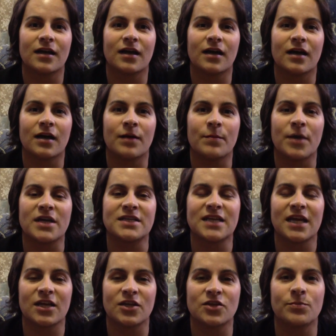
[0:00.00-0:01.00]
I
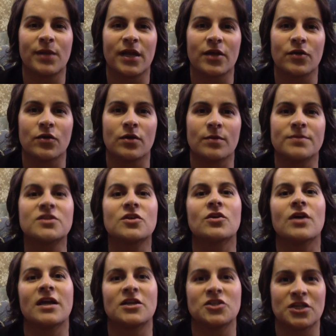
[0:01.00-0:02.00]
take her to playgroups
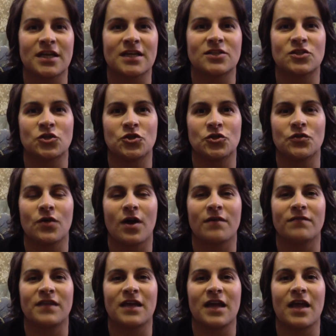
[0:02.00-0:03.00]
and she gets to do
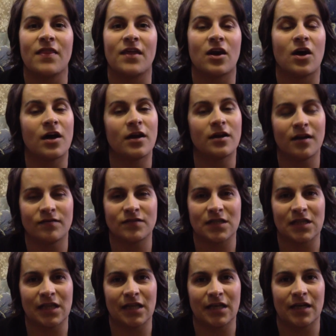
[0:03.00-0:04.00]
craft there, and then I don't have to
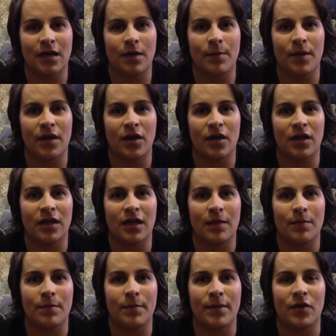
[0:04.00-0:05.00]
clean it up and I can
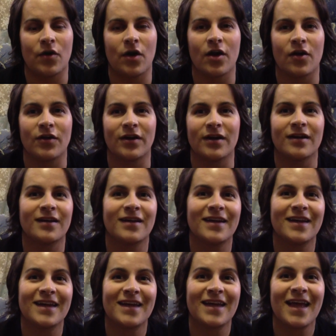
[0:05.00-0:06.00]
keep a better eye on her.
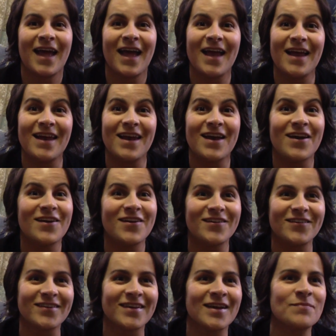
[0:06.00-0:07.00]
Hello,
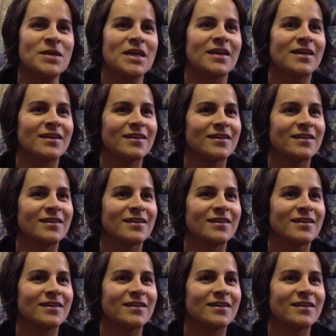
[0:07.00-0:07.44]
come here.